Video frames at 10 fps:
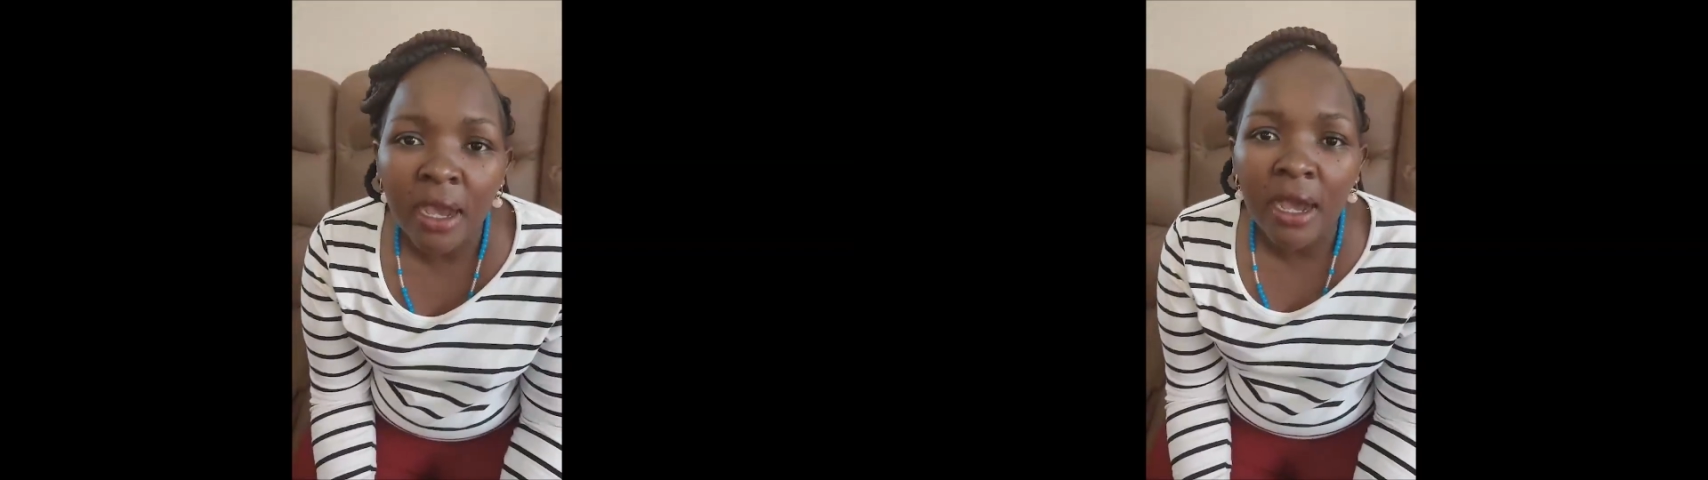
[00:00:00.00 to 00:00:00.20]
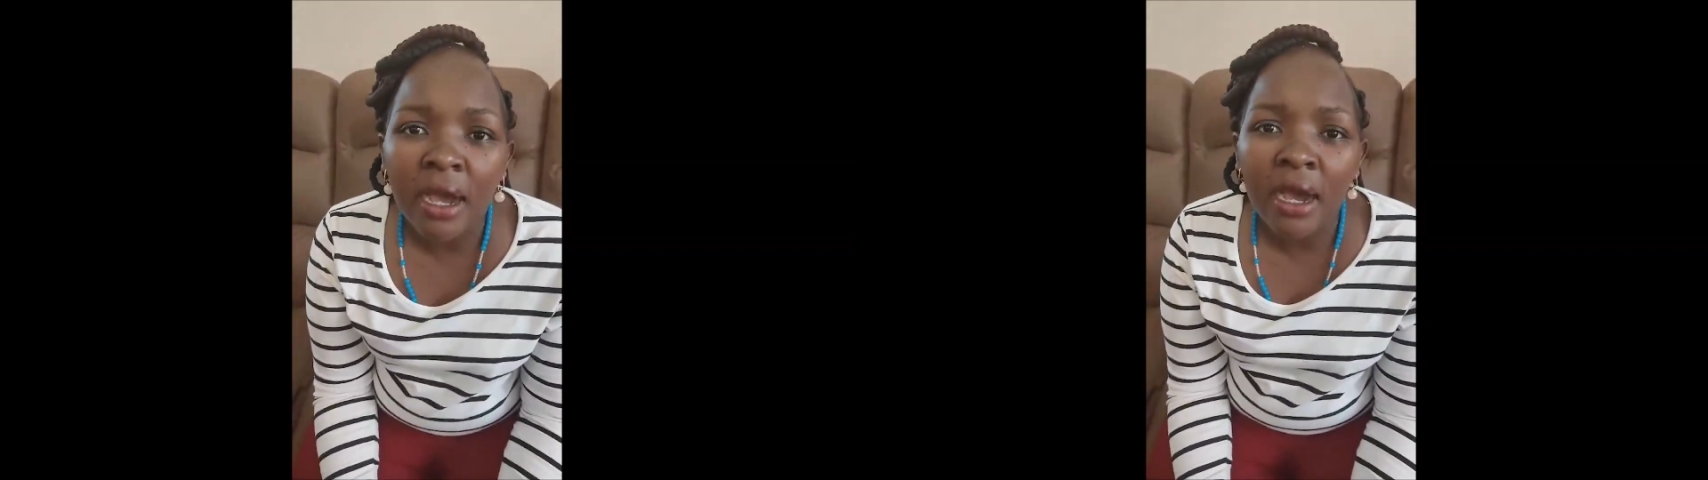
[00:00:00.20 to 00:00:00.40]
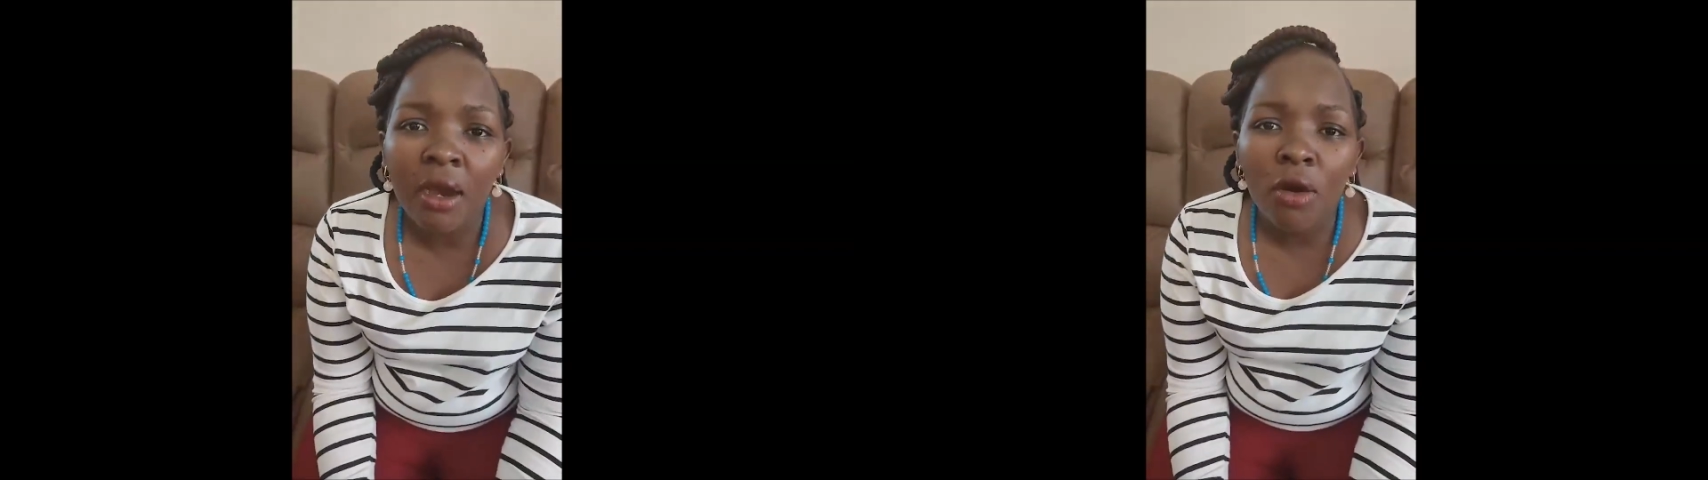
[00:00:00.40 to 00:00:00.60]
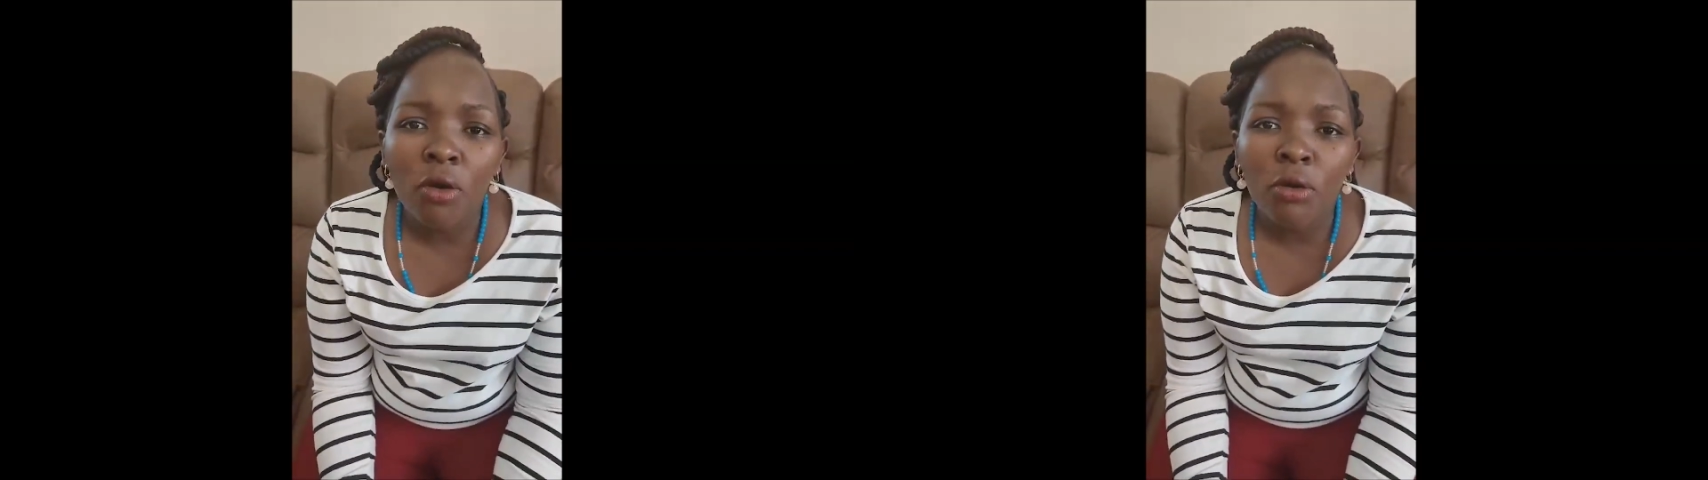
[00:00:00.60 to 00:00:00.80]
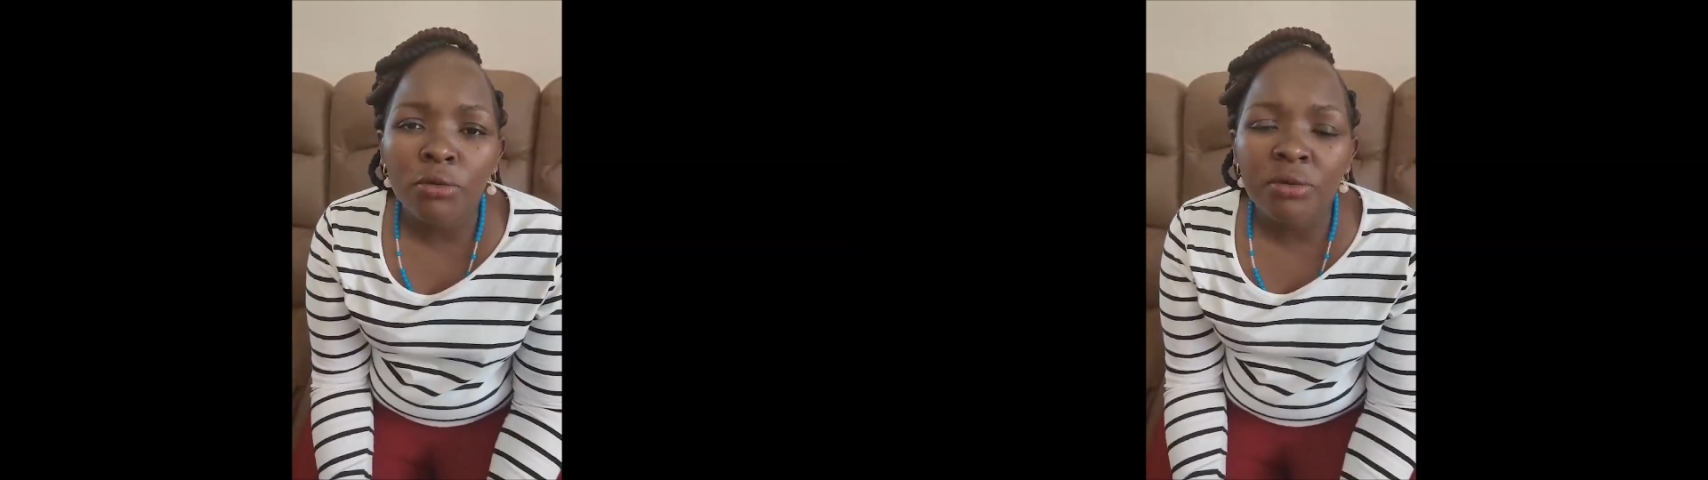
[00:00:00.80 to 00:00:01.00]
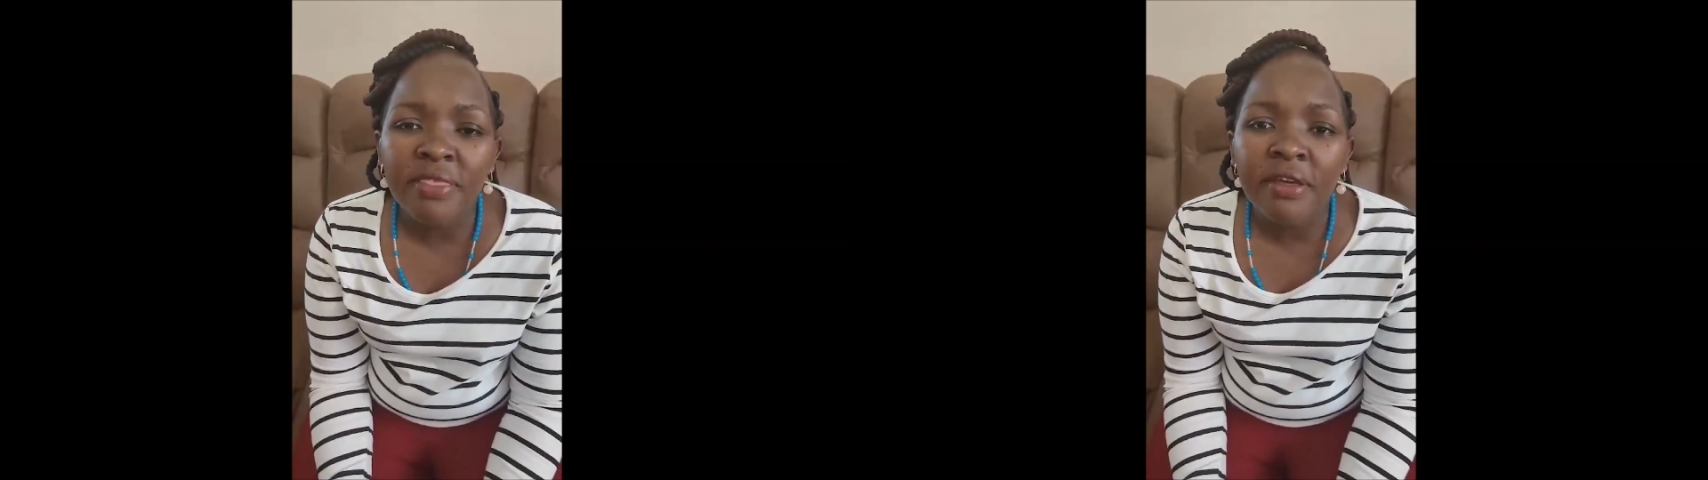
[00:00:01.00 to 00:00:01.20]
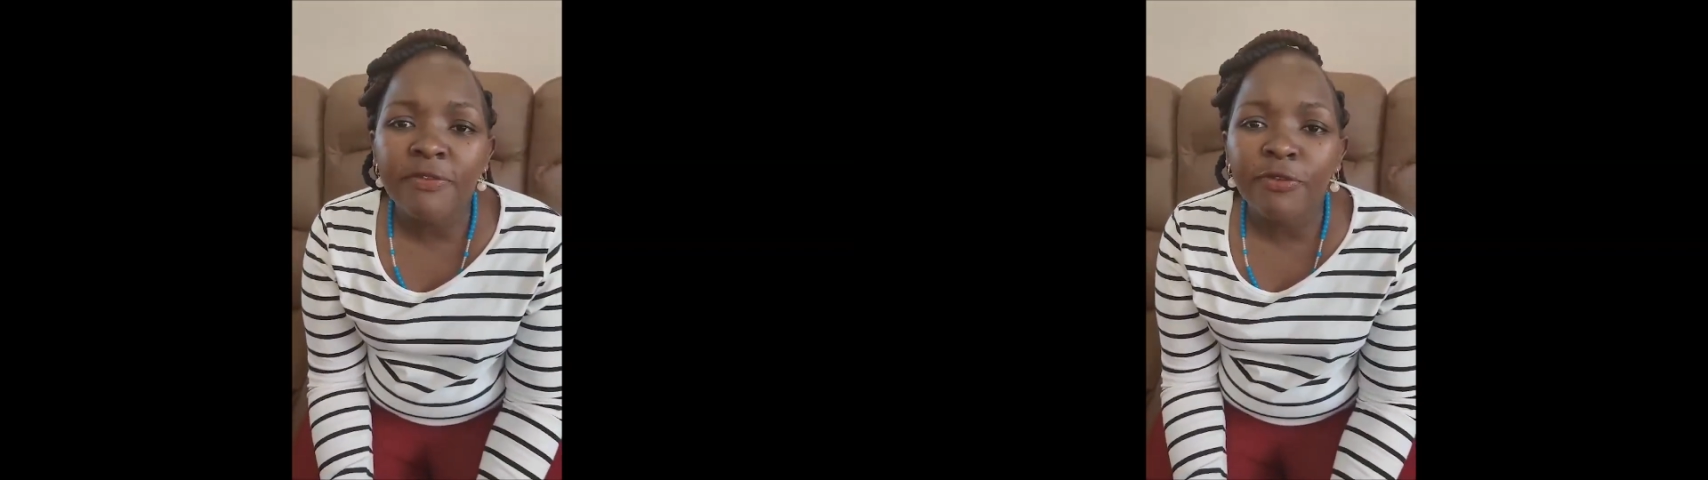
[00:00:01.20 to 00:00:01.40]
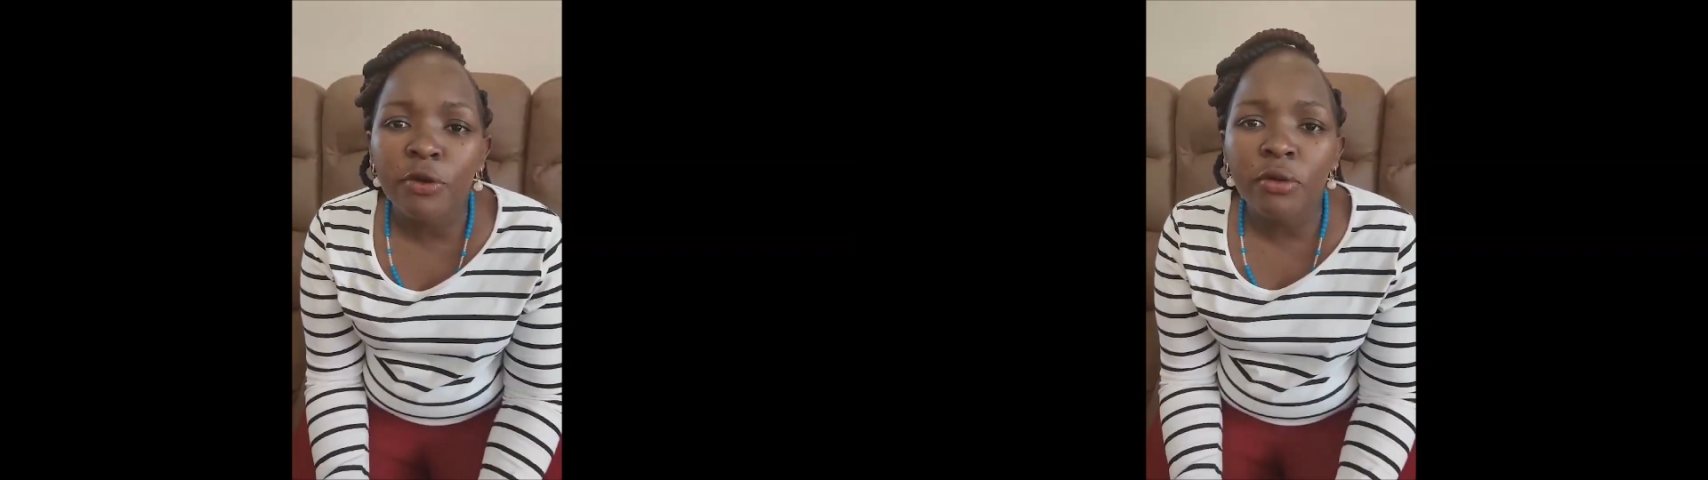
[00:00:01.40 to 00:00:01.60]
or rather
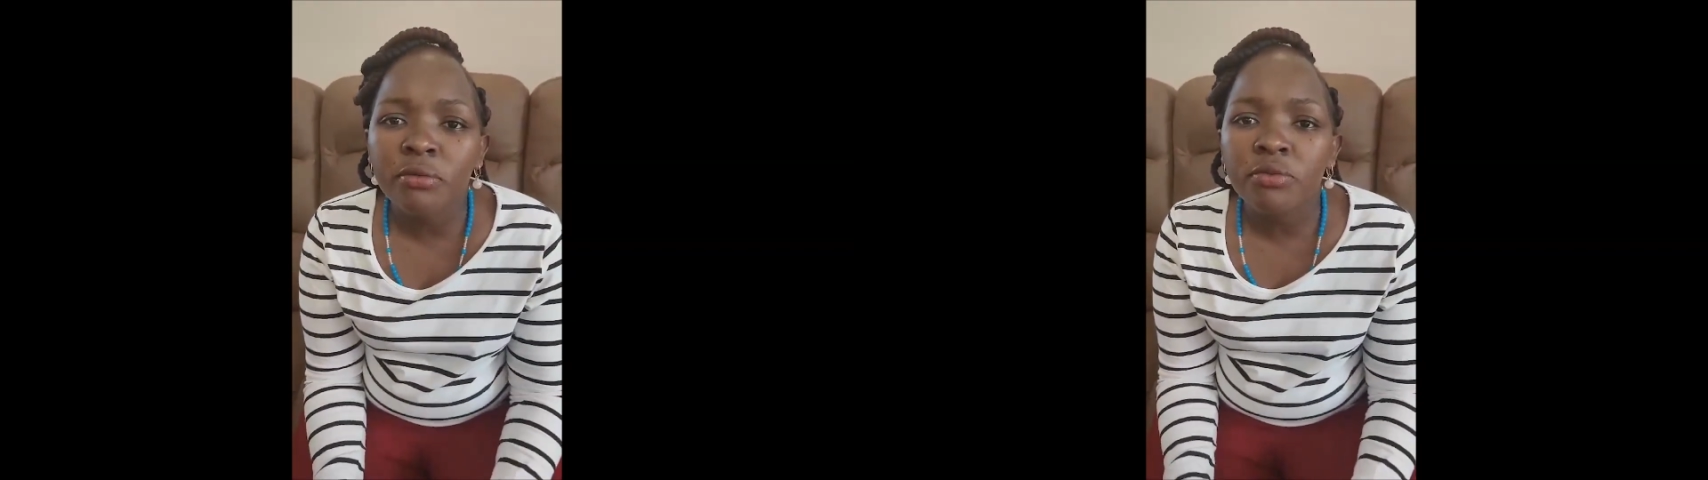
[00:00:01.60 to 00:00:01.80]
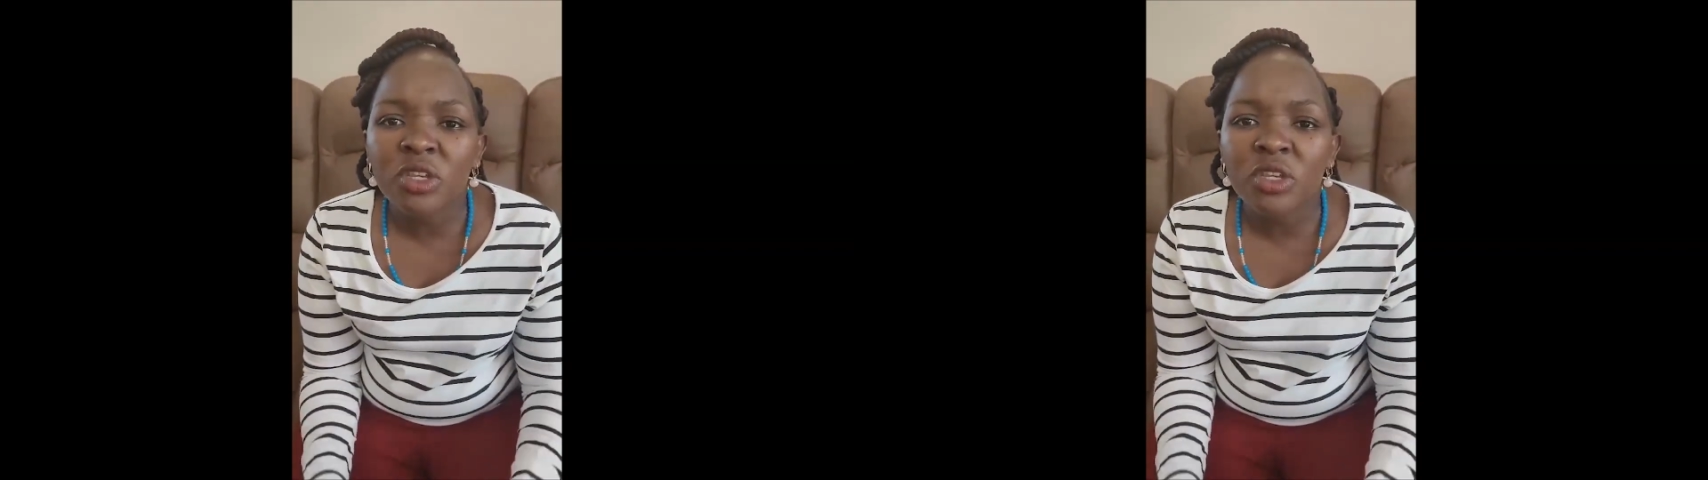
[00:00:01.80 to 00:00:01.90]
for